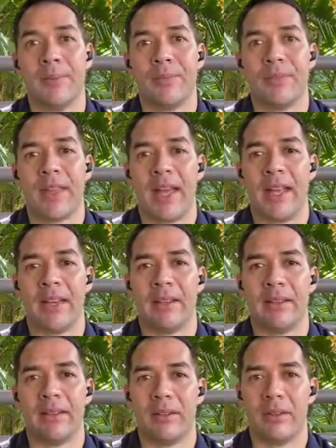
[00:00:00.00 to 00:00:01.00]

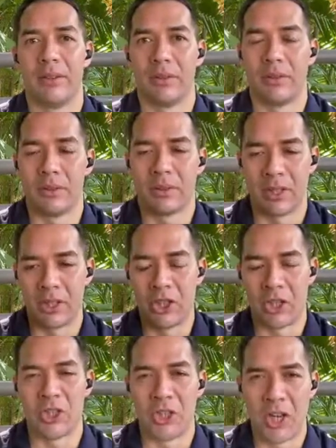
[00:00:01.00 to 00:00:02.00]
then to
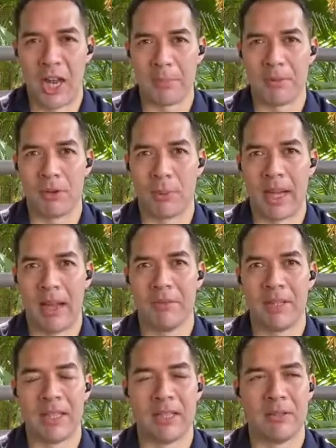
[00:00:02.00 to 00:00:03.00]
chat before we have
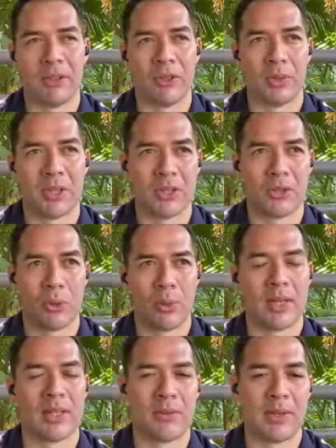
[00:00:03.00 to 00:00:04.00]
the interview, which is
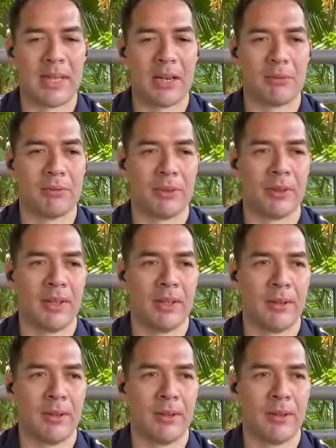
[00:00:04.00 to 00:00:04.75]
always really helpful,